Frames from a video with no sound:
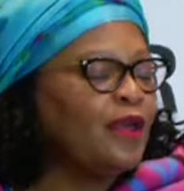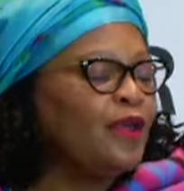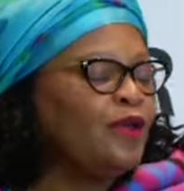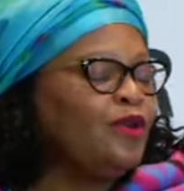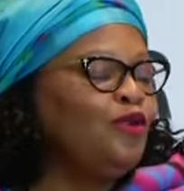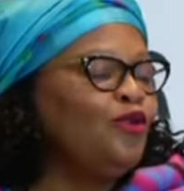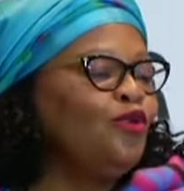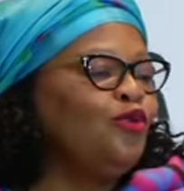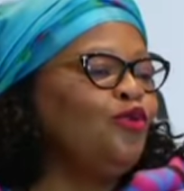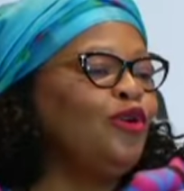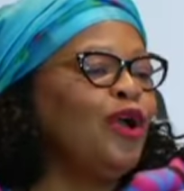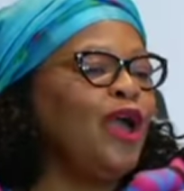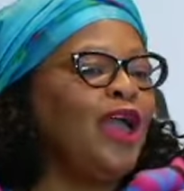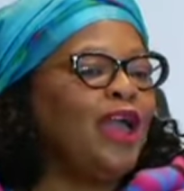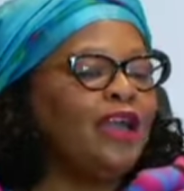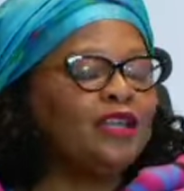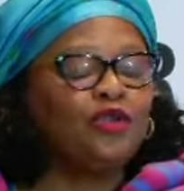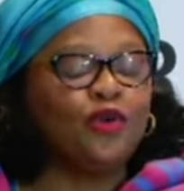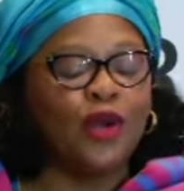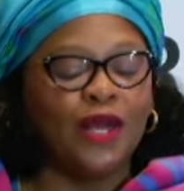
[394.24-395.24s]
you
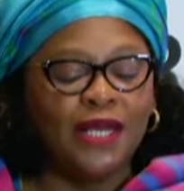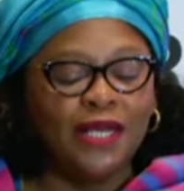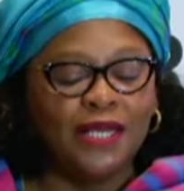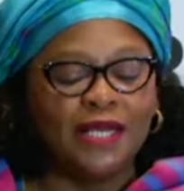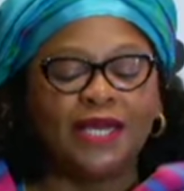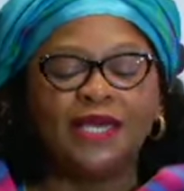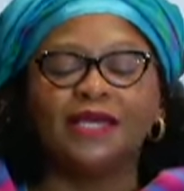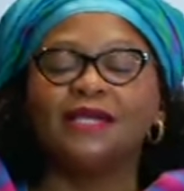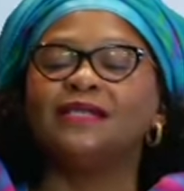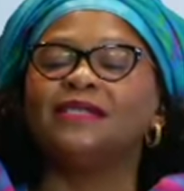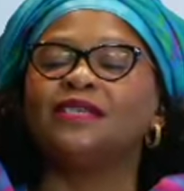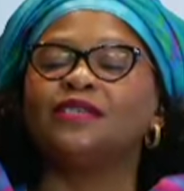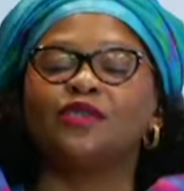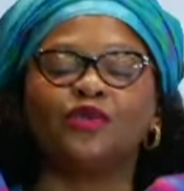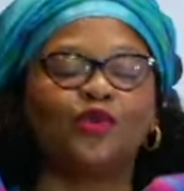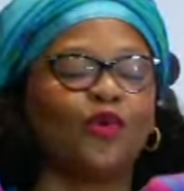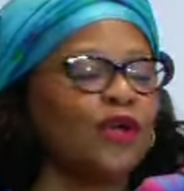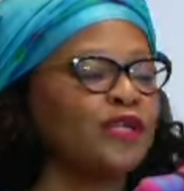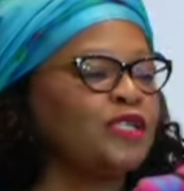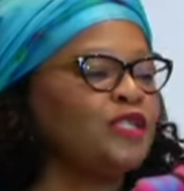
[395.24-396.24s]
actually kill
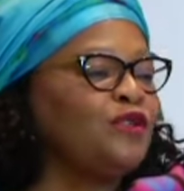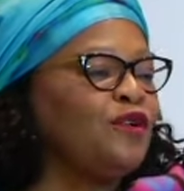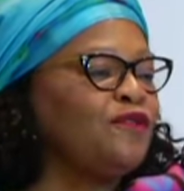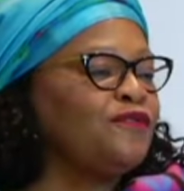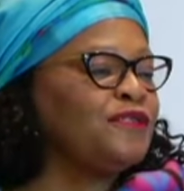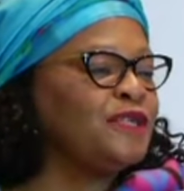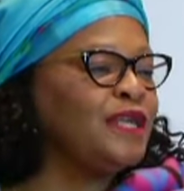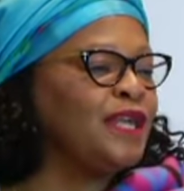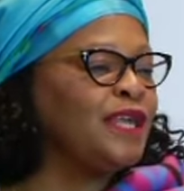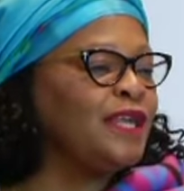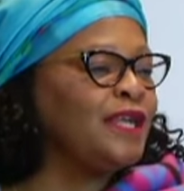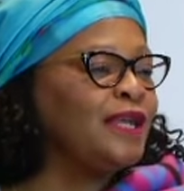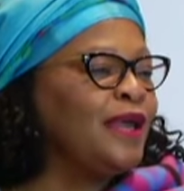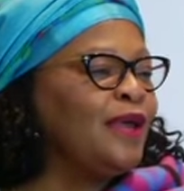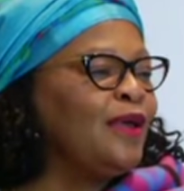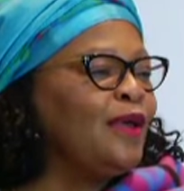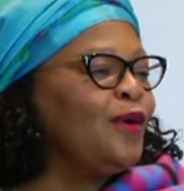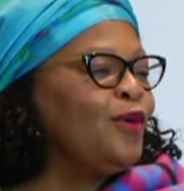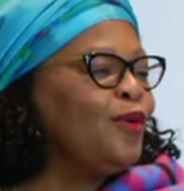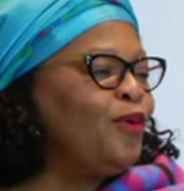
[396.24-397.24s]
this question of saying,
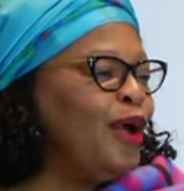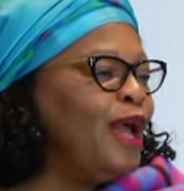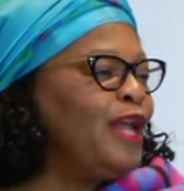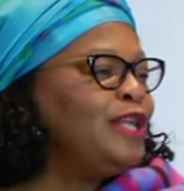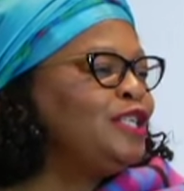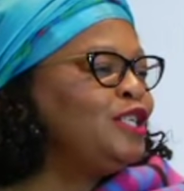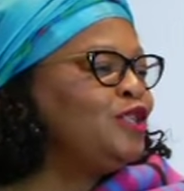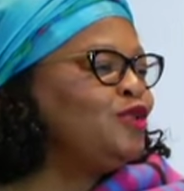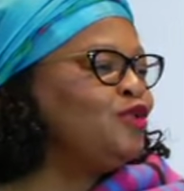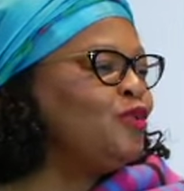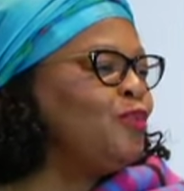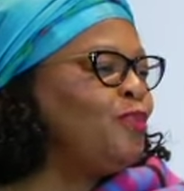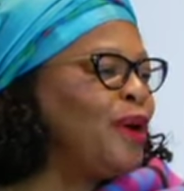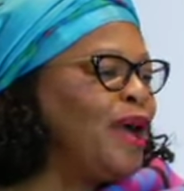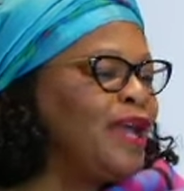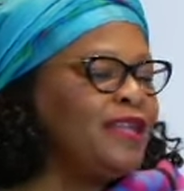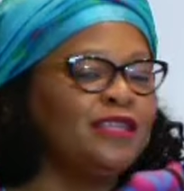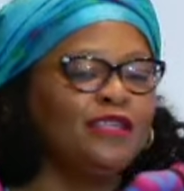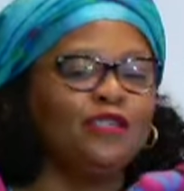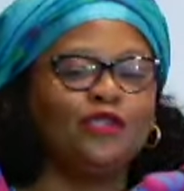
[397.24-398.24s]
where did you
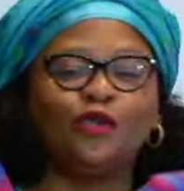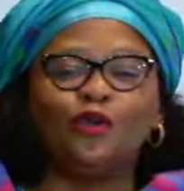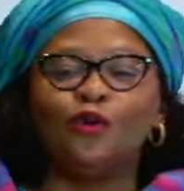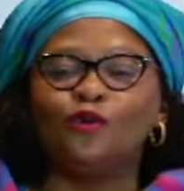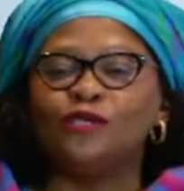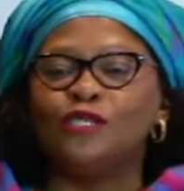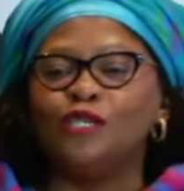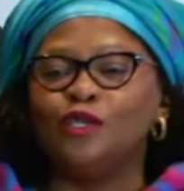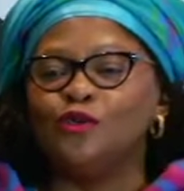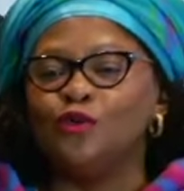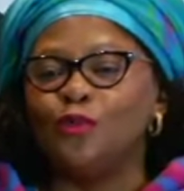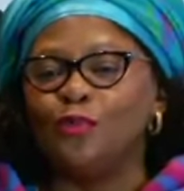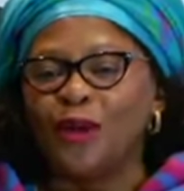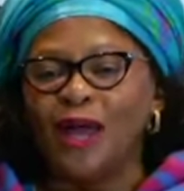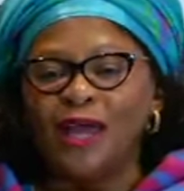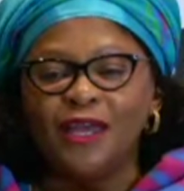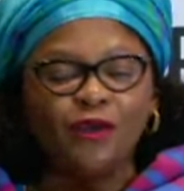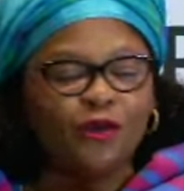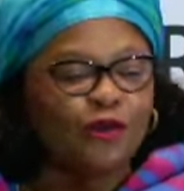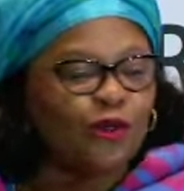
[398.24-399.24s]
buy these clothes? Did you
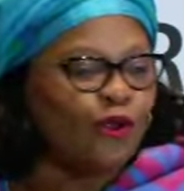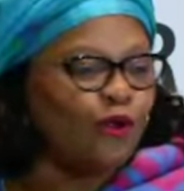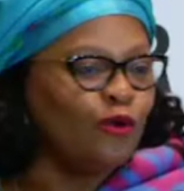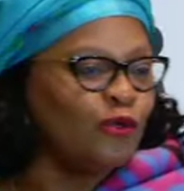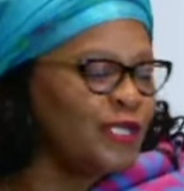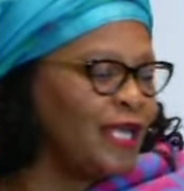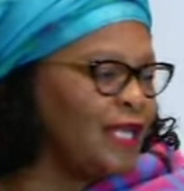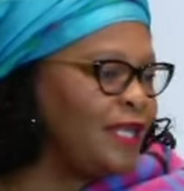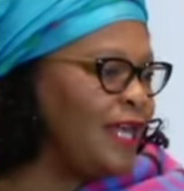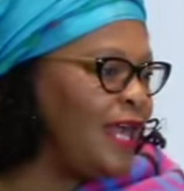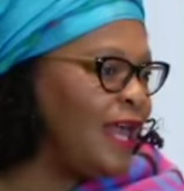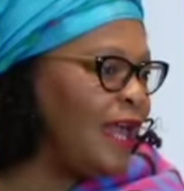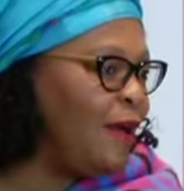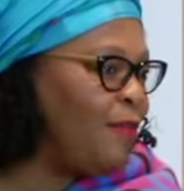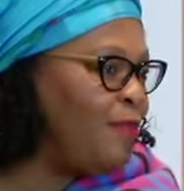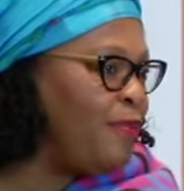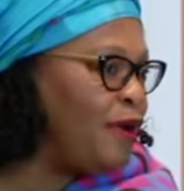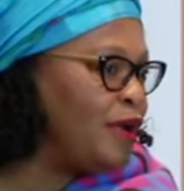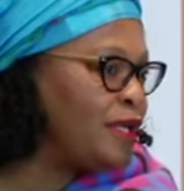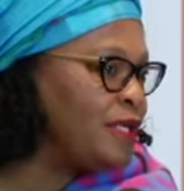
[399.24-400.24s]
buy your clothes at the
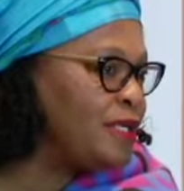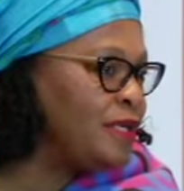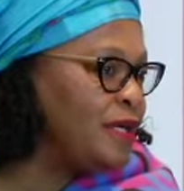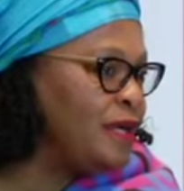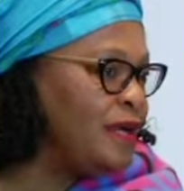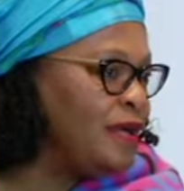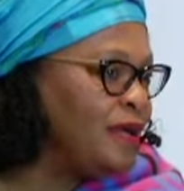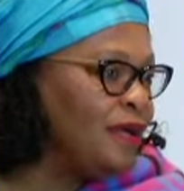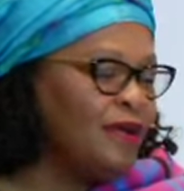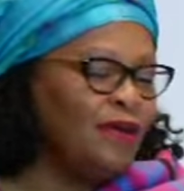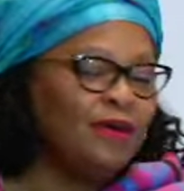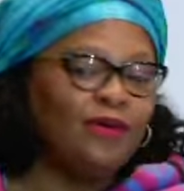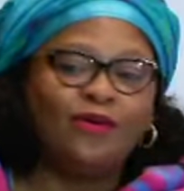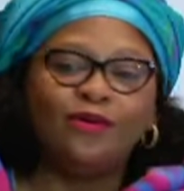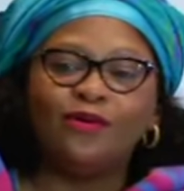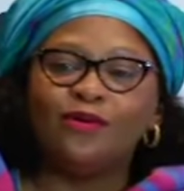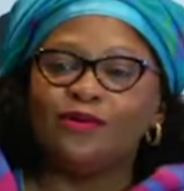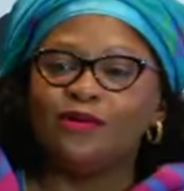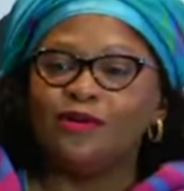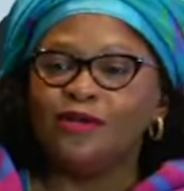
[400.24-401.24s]
airport?
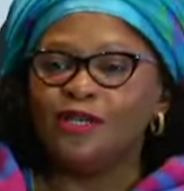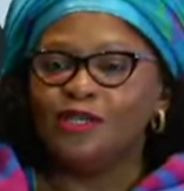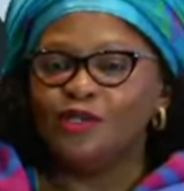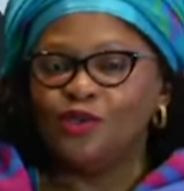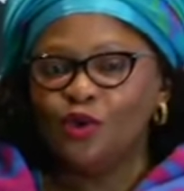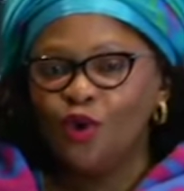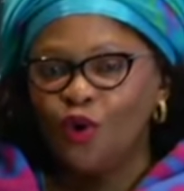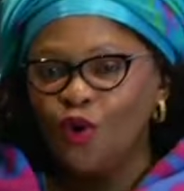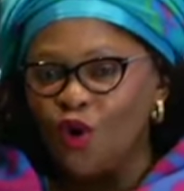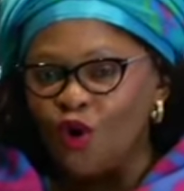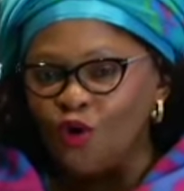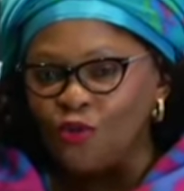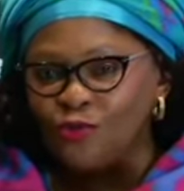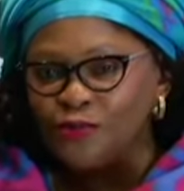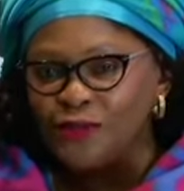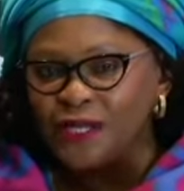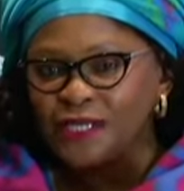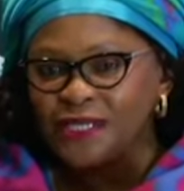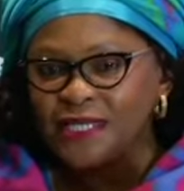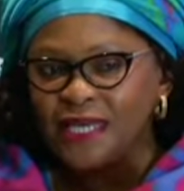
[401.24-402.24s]
Is your
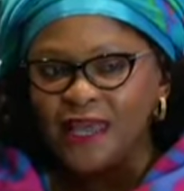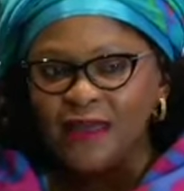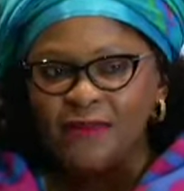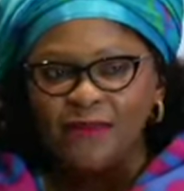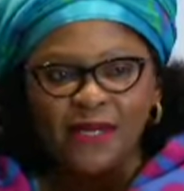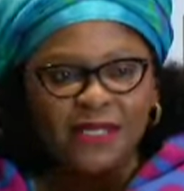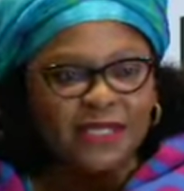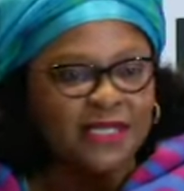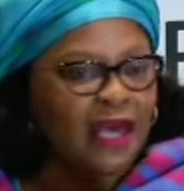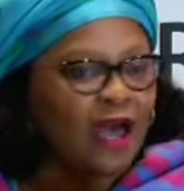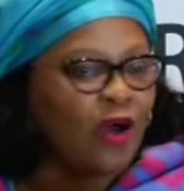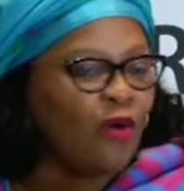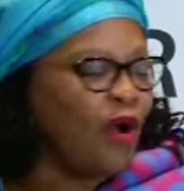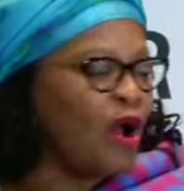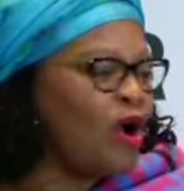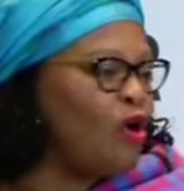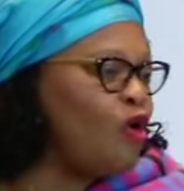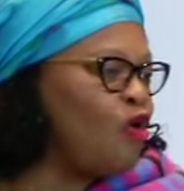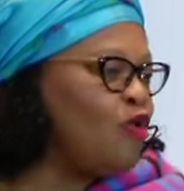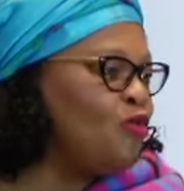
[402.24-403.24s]
home the same as
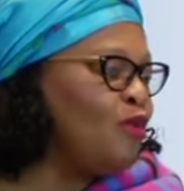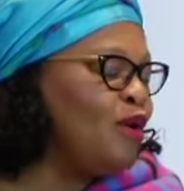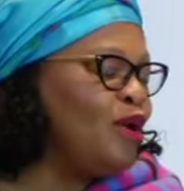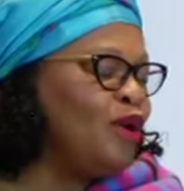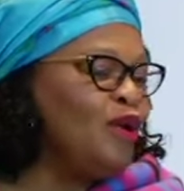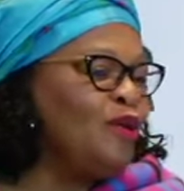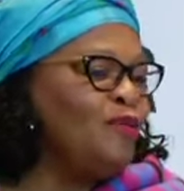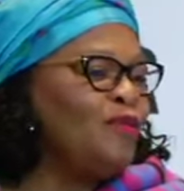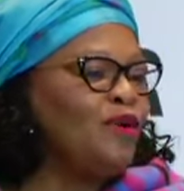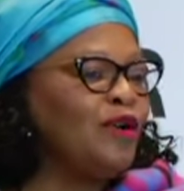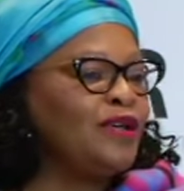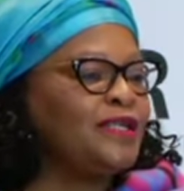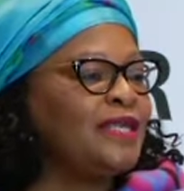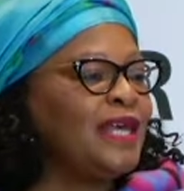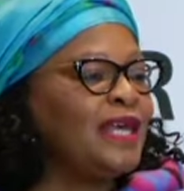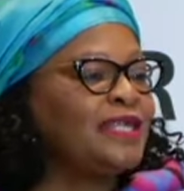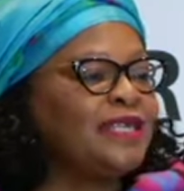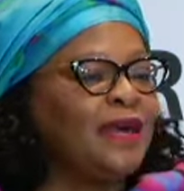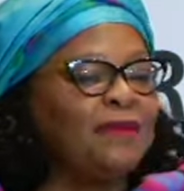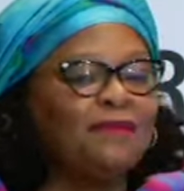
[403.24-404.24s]
our home? Because
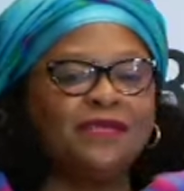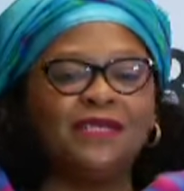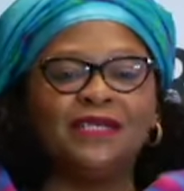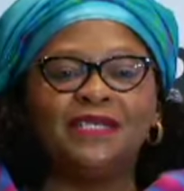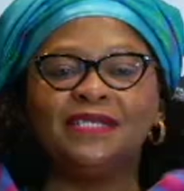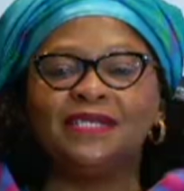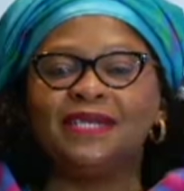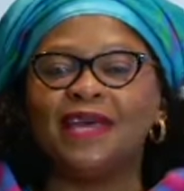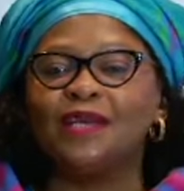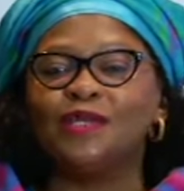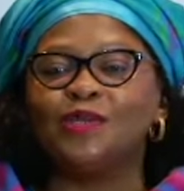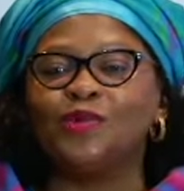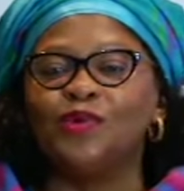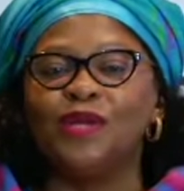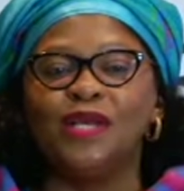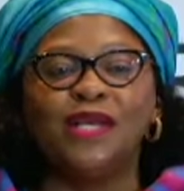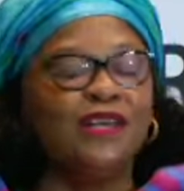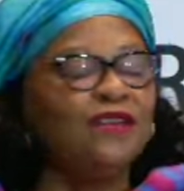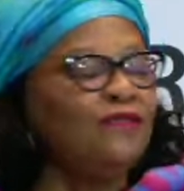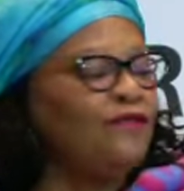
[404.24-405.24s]
the assumption is that
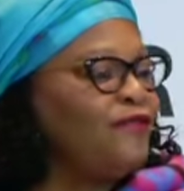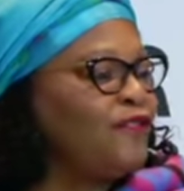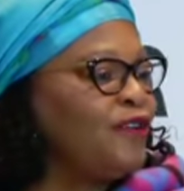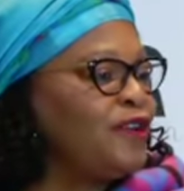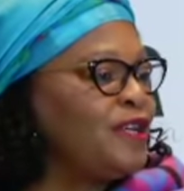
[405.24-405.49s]
we live